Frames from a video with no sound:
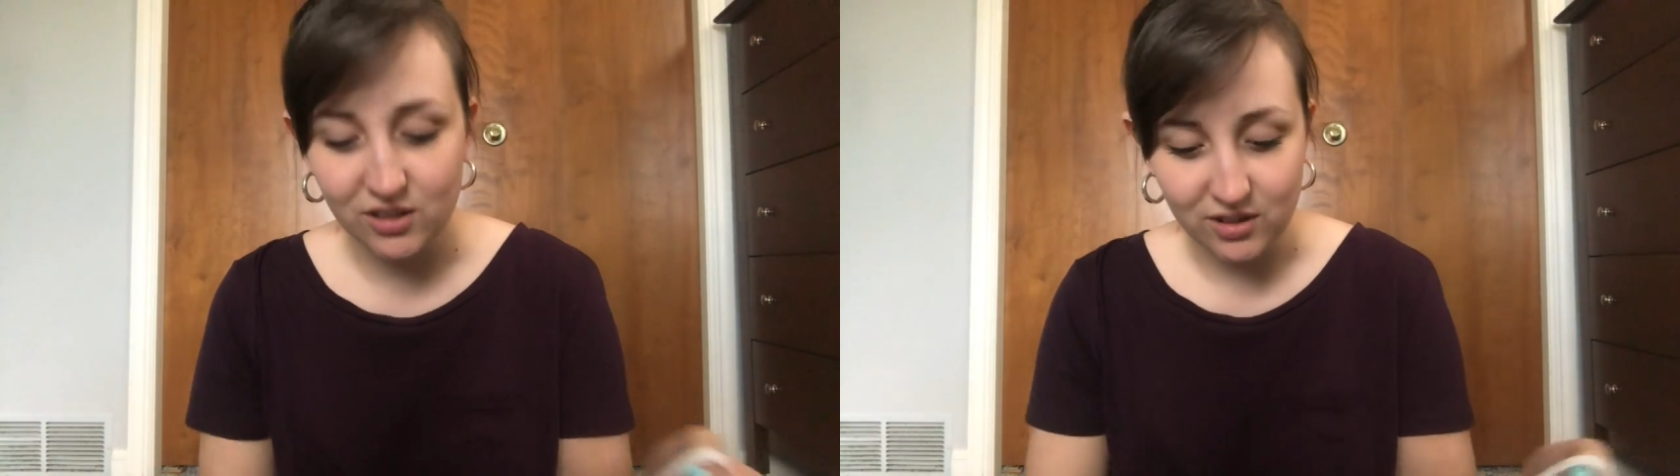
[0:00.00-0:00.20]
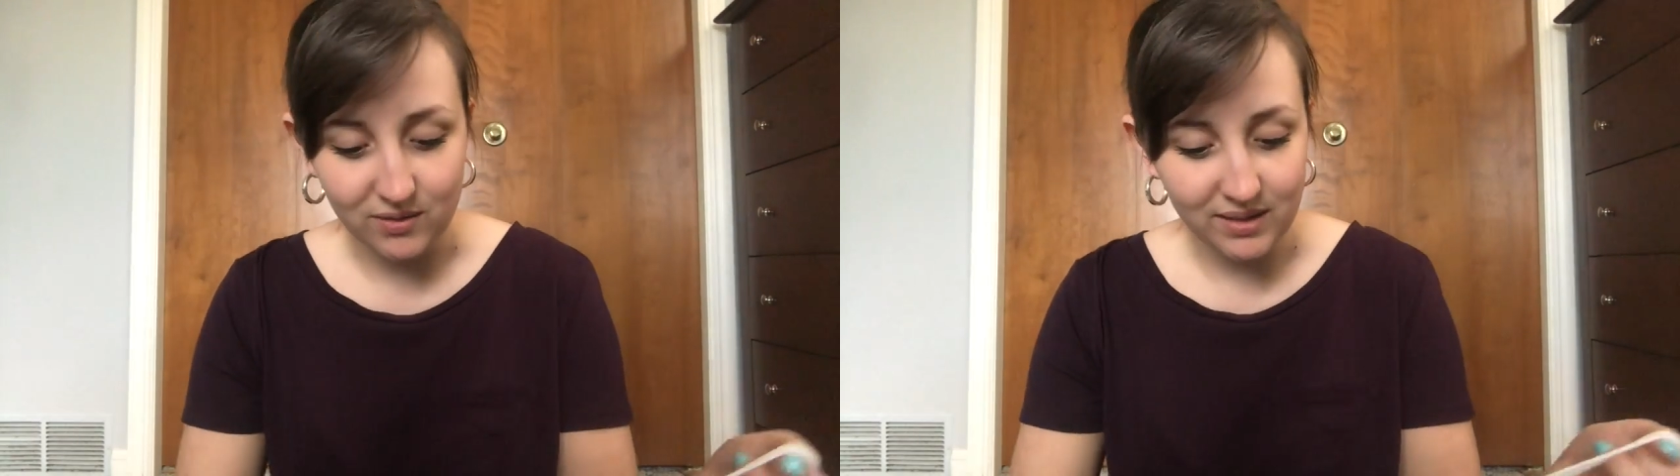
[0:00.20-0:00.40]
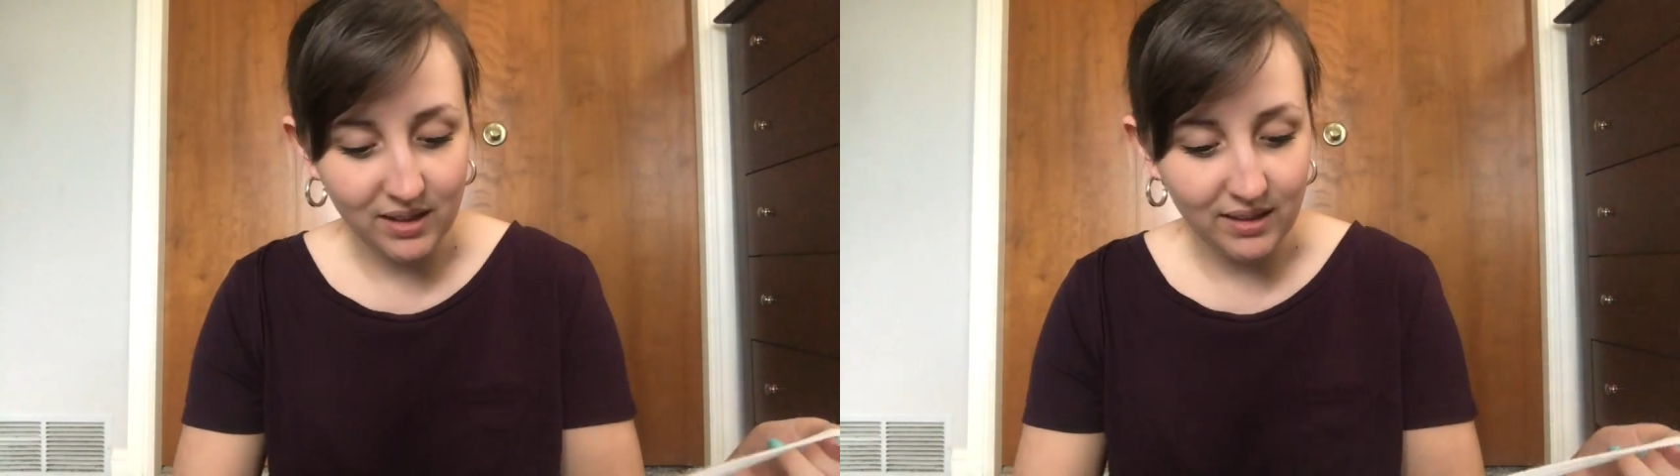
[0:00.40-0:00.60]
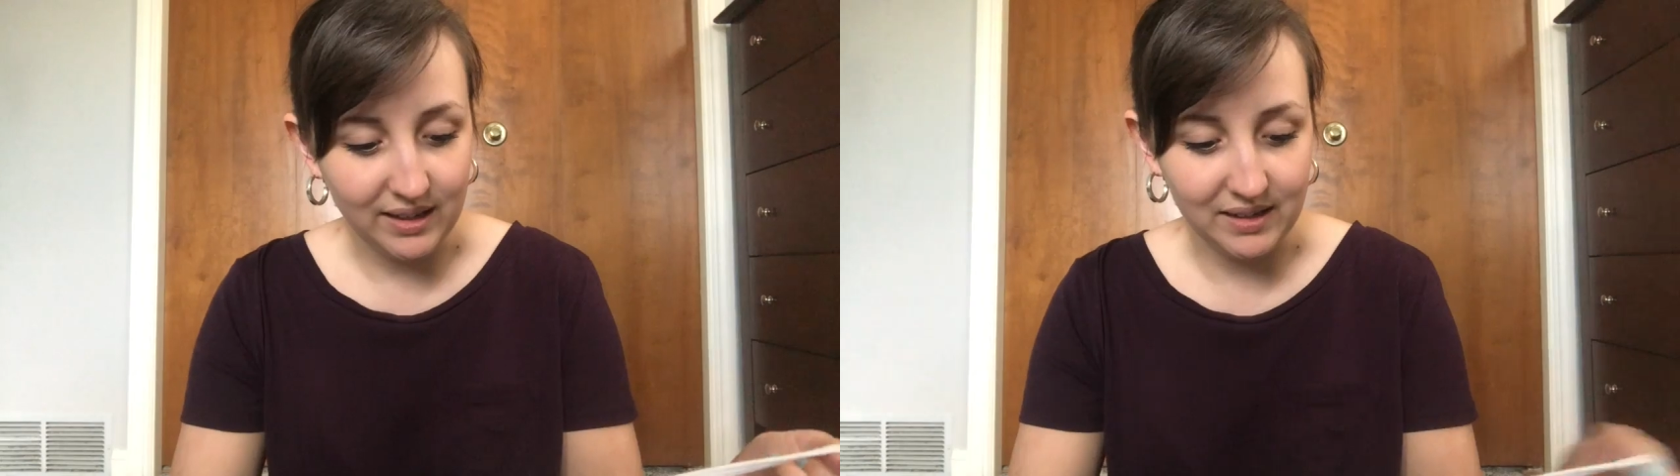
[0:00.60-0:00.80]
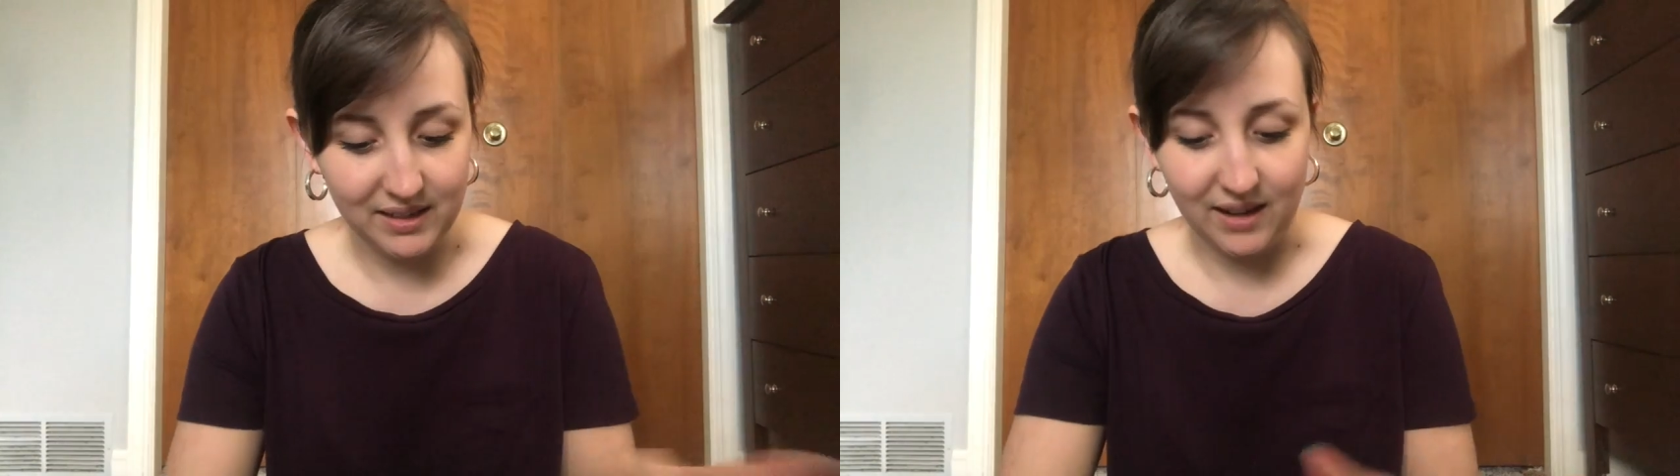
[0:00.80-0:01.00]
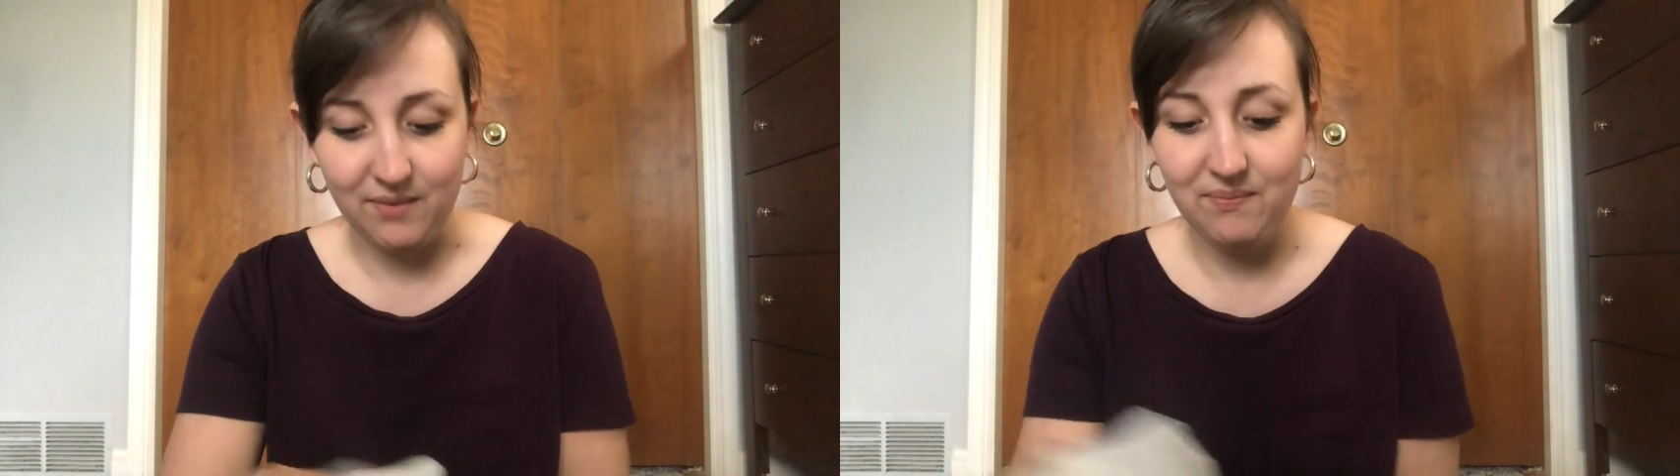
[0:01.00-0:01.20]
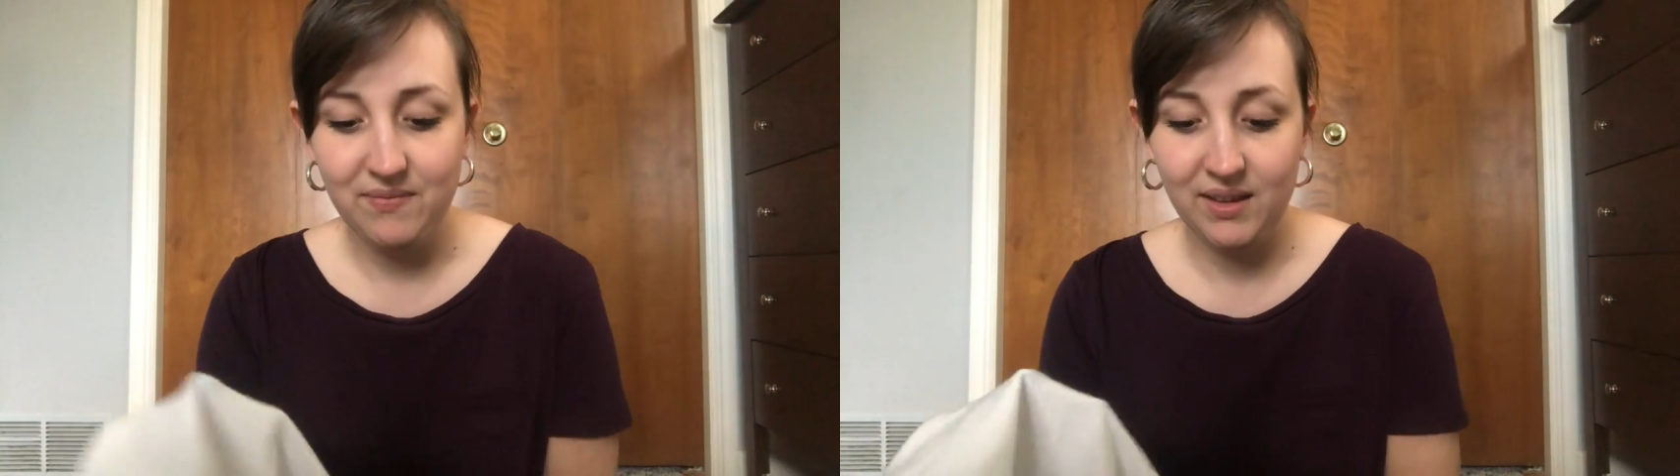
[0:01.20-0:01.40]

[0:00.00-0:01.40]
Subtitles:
sewing the lettuce hem.